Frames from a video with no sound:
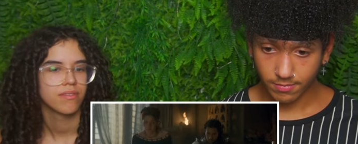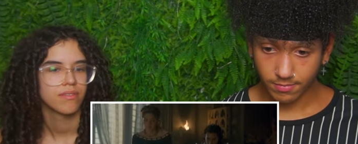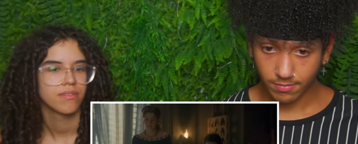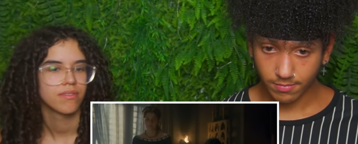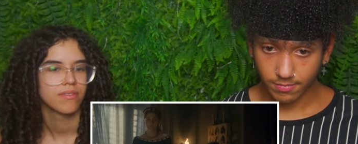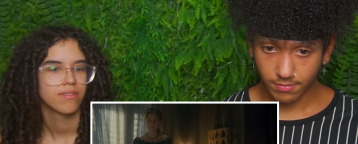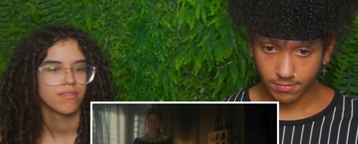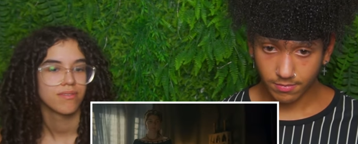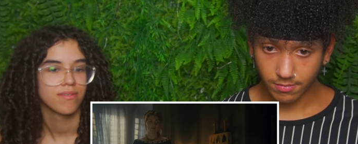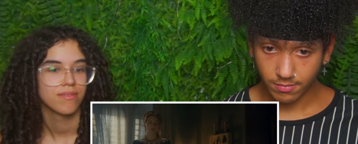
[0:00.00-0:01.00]

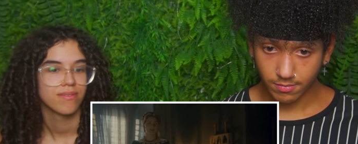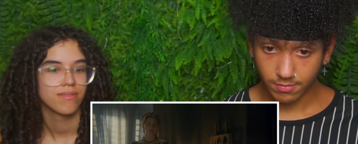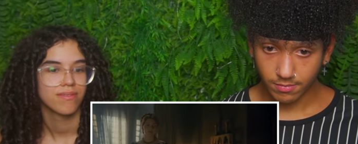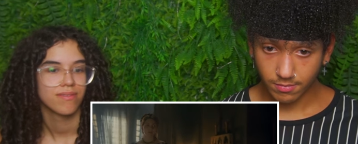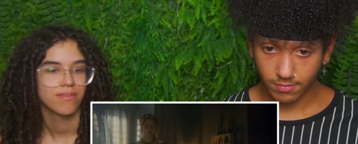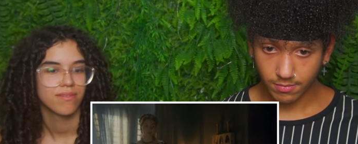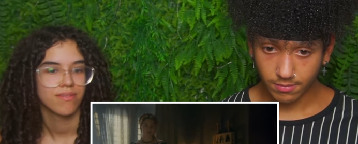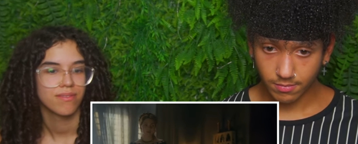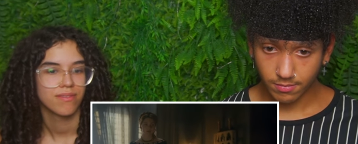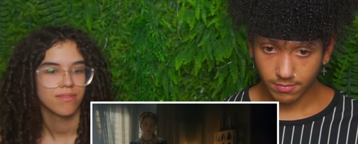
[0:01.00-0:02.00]

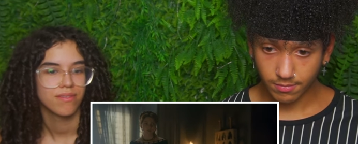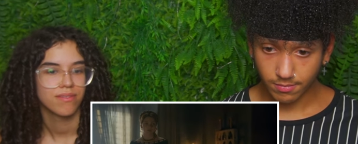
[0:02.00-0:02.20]
Nobody speaks.